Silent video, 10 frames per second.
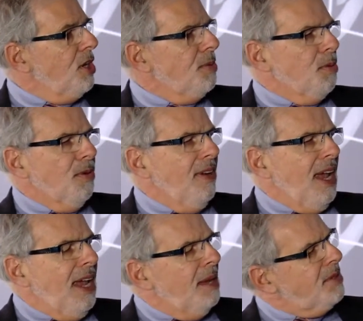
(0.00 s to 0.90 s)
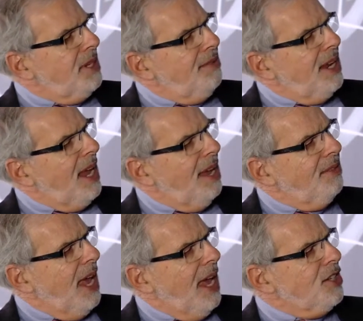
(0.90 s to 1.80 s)
to perhaps even
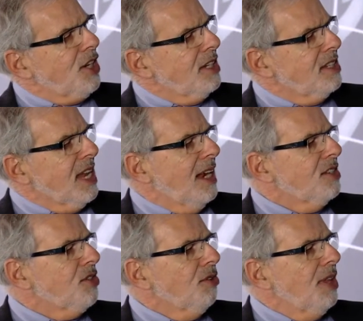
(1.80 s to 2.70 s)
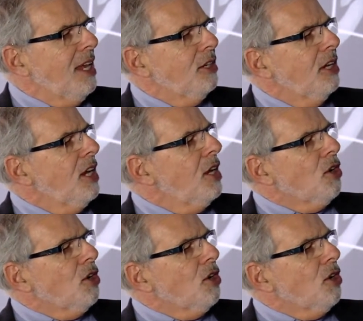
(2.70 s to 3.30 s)
have adjunct status so they could